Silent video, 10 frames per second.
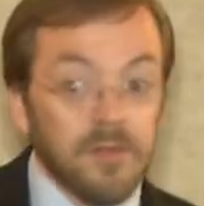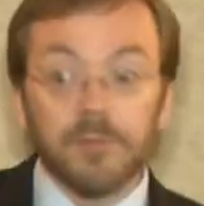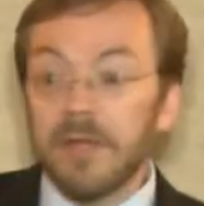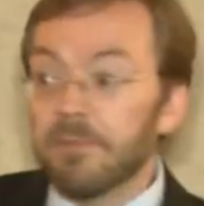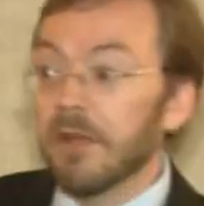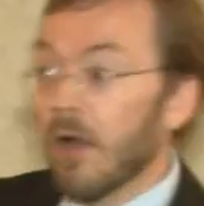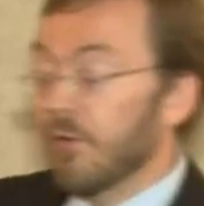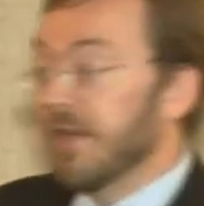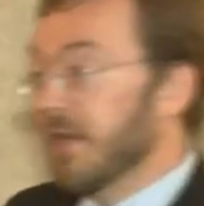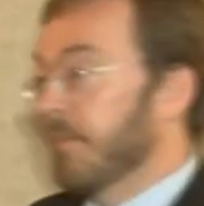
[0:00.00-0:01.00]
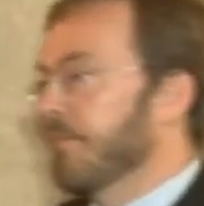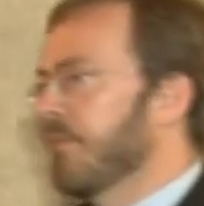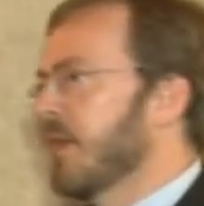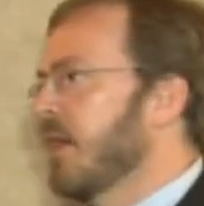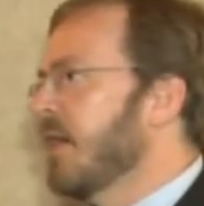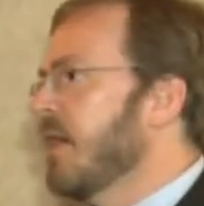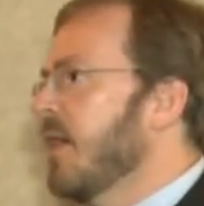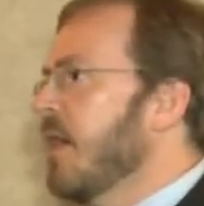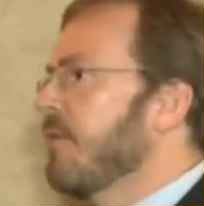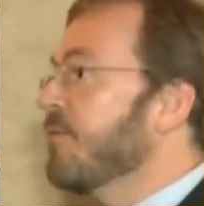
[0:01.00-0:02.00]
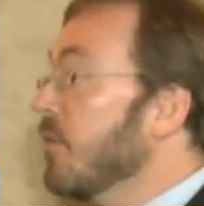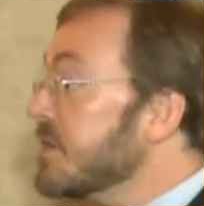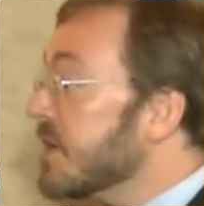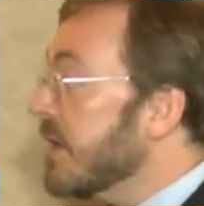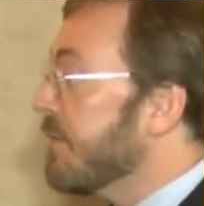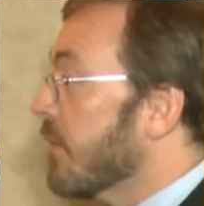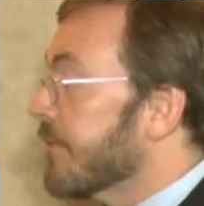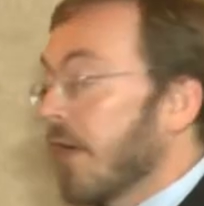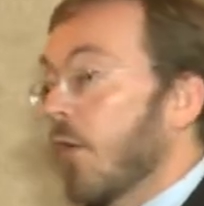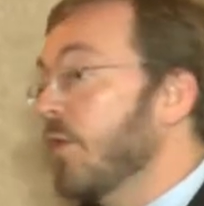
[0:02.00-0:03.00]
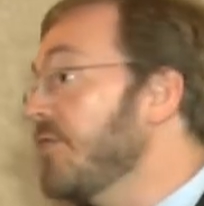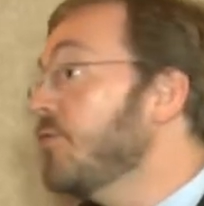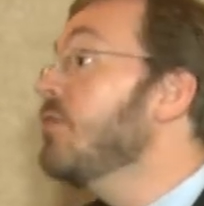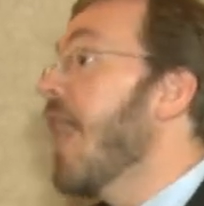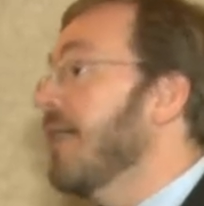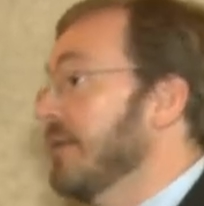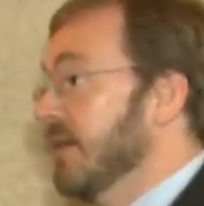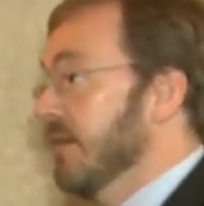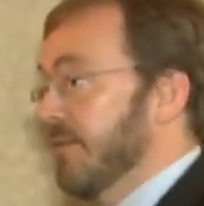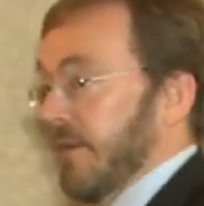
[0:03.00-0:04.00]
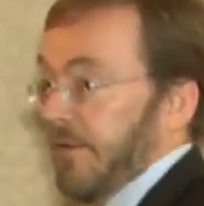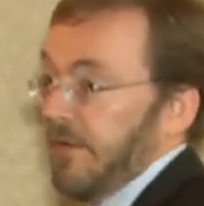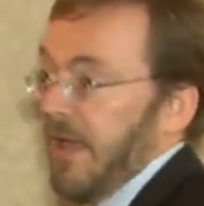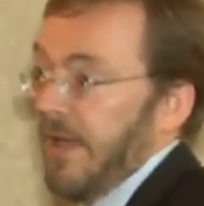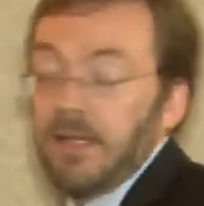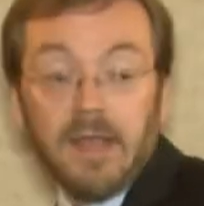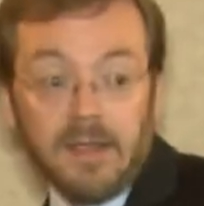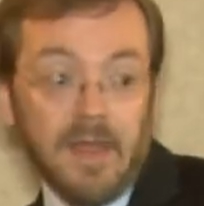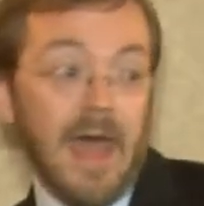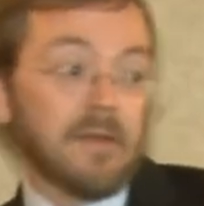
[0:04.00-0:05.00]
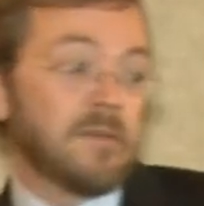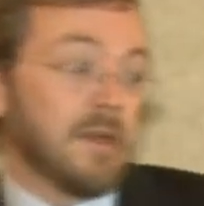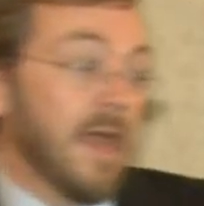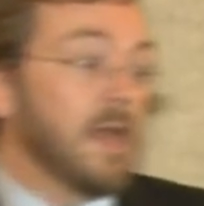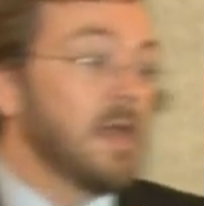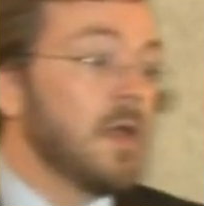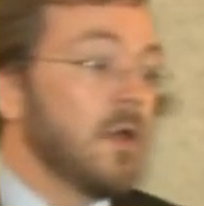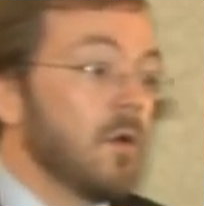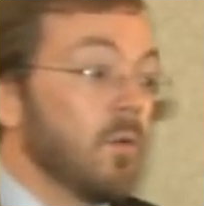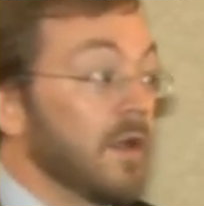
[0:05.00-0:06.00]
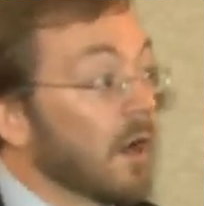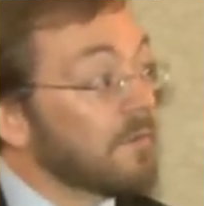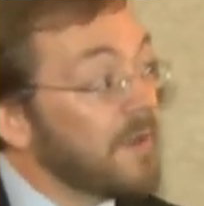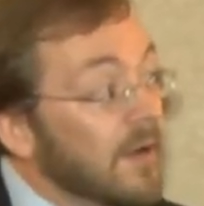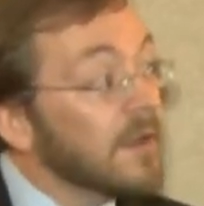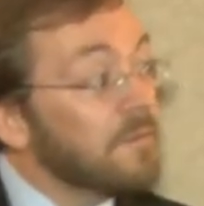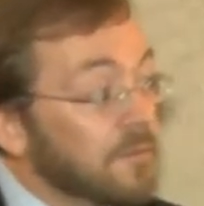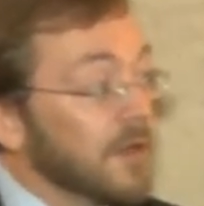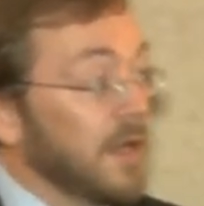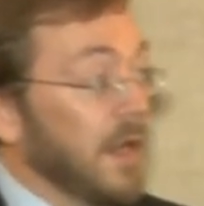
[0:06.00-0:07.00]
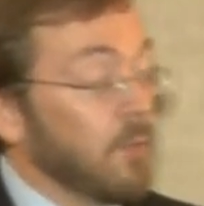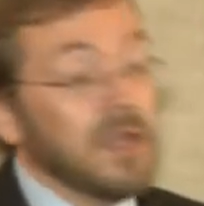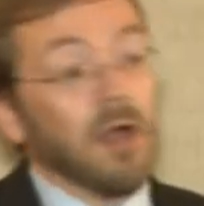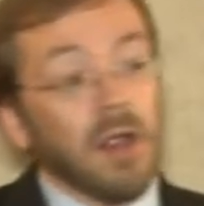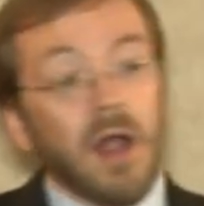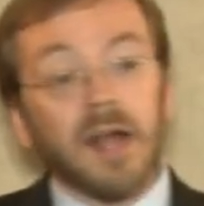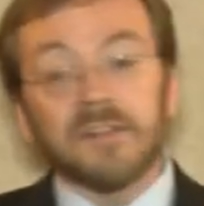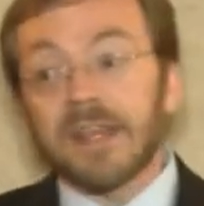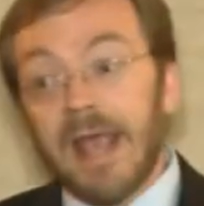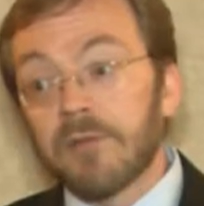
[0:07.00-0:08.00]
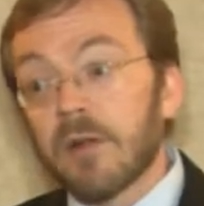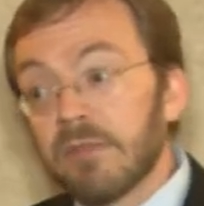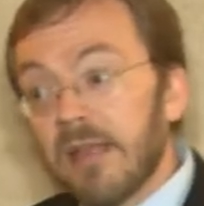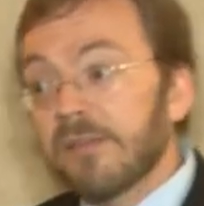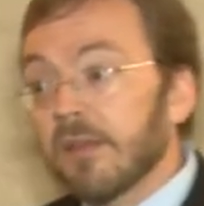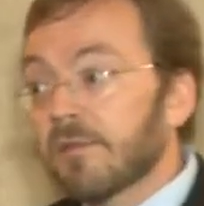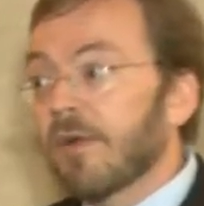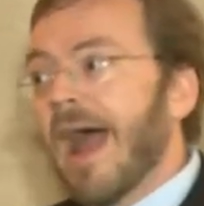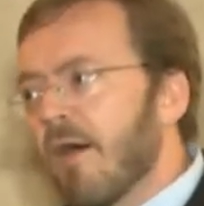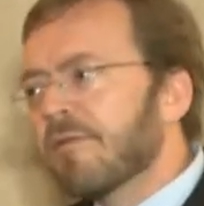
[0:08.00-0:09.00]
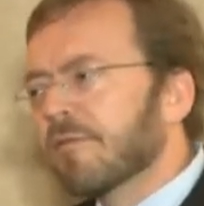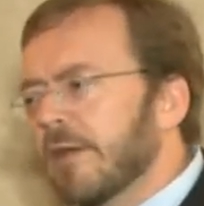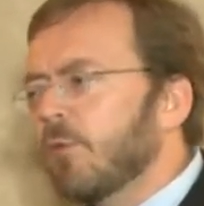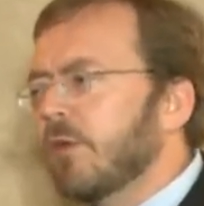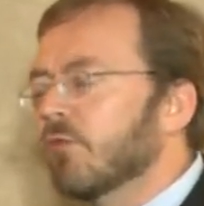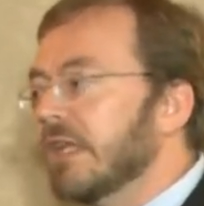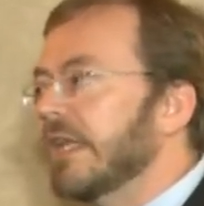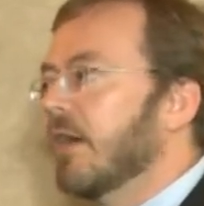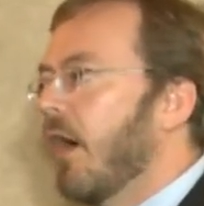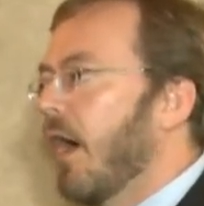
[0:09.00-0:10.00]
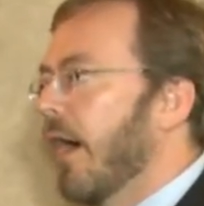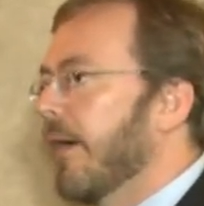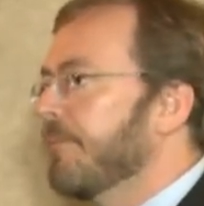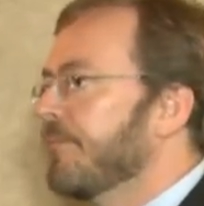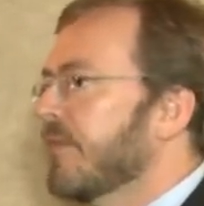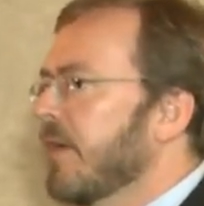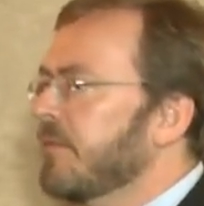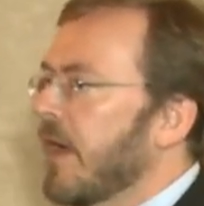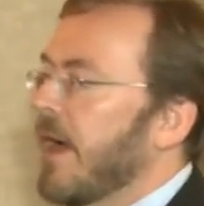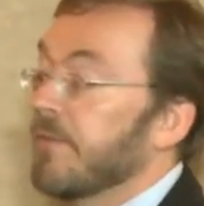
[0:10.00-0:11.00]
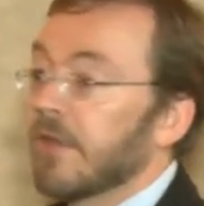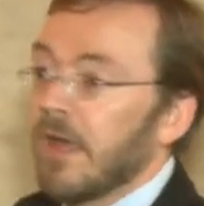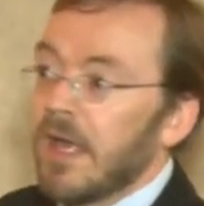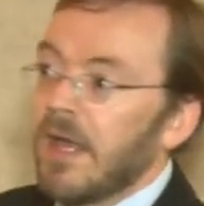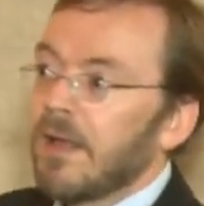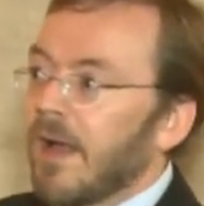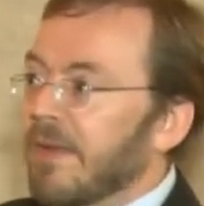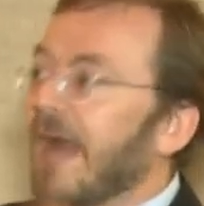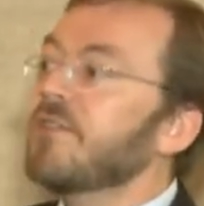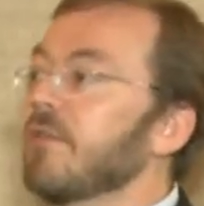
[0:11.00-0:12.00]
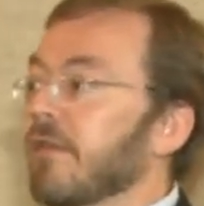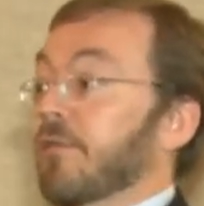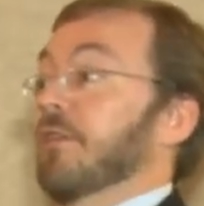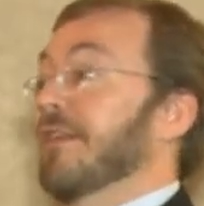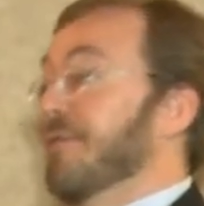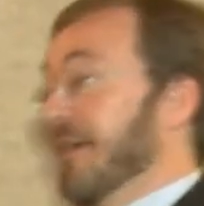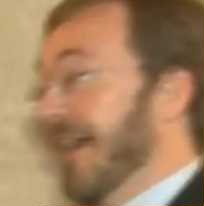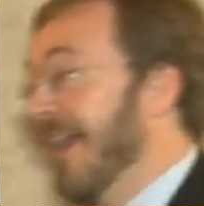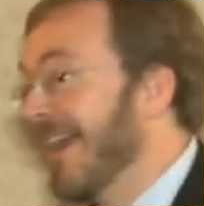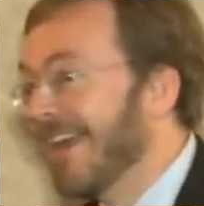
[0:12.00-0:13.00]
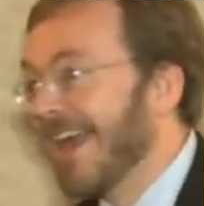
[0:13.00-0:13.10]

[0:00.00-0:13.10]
Other people own him. Fortunately for us all, we do not live in a society like that today. We are very free, and we all ought to count our blessings for how free we really are. Sometimes, I do this for a living,